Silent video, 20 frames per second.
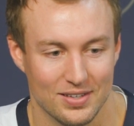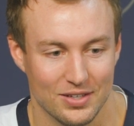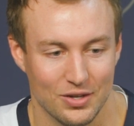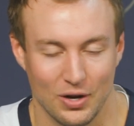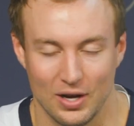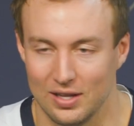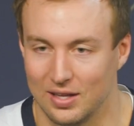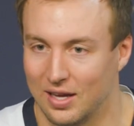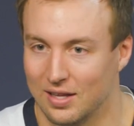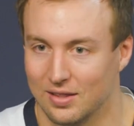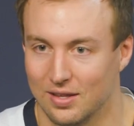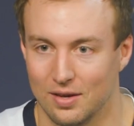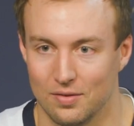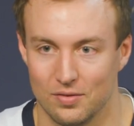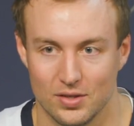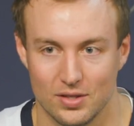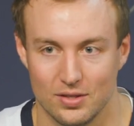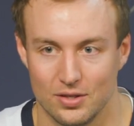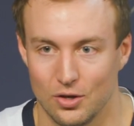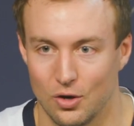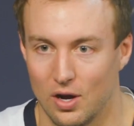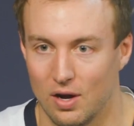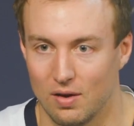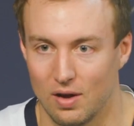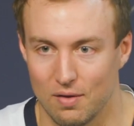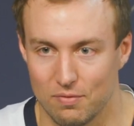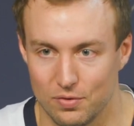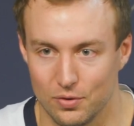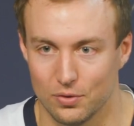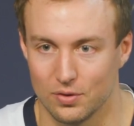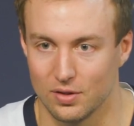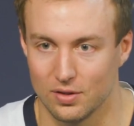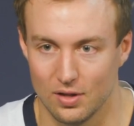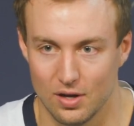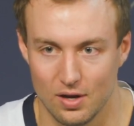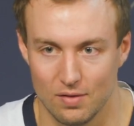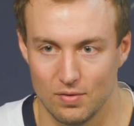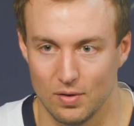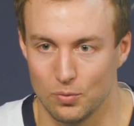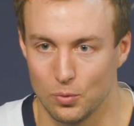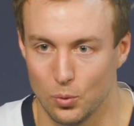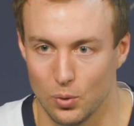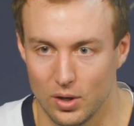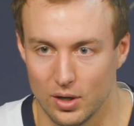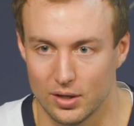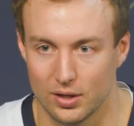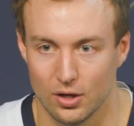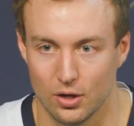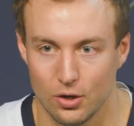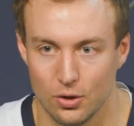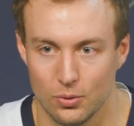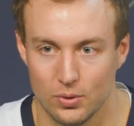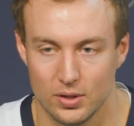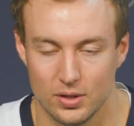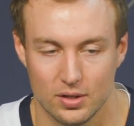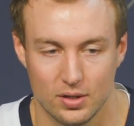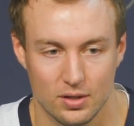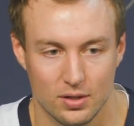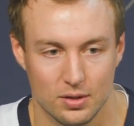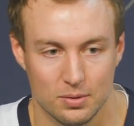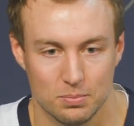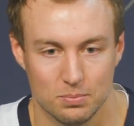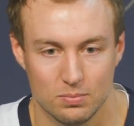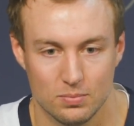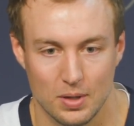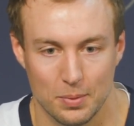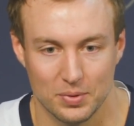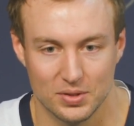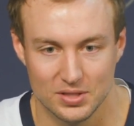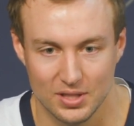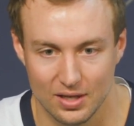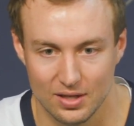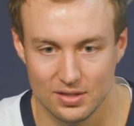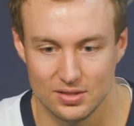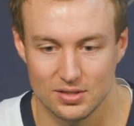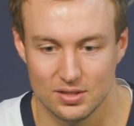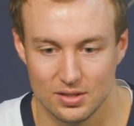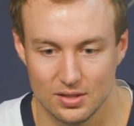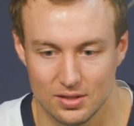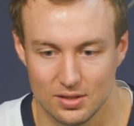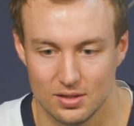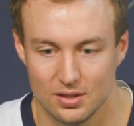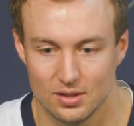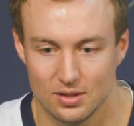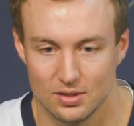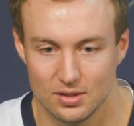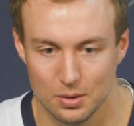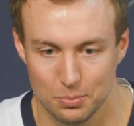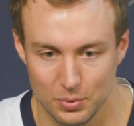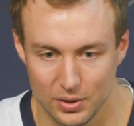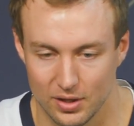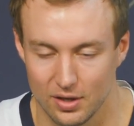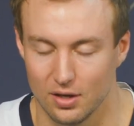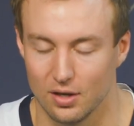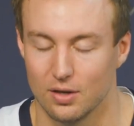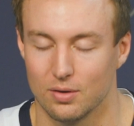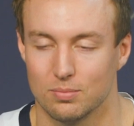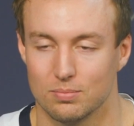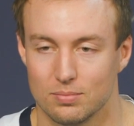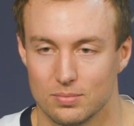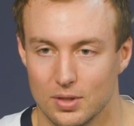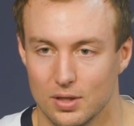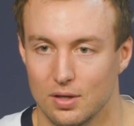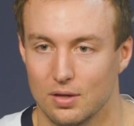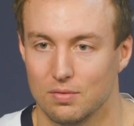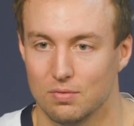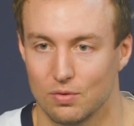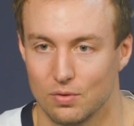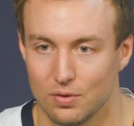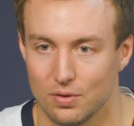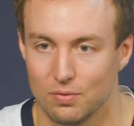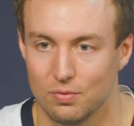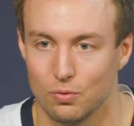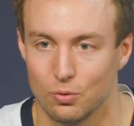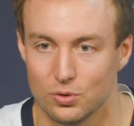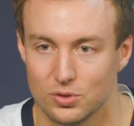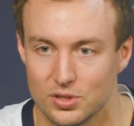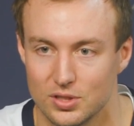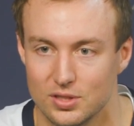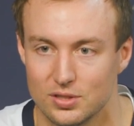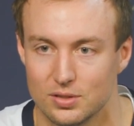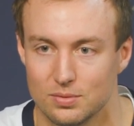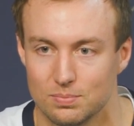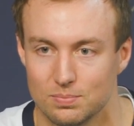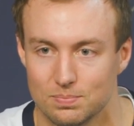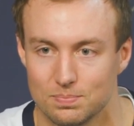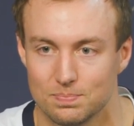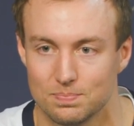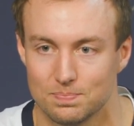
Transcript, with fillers: you know, I love it. You know, I feel the love everywhere I go, and I'm excited to be here for the full season.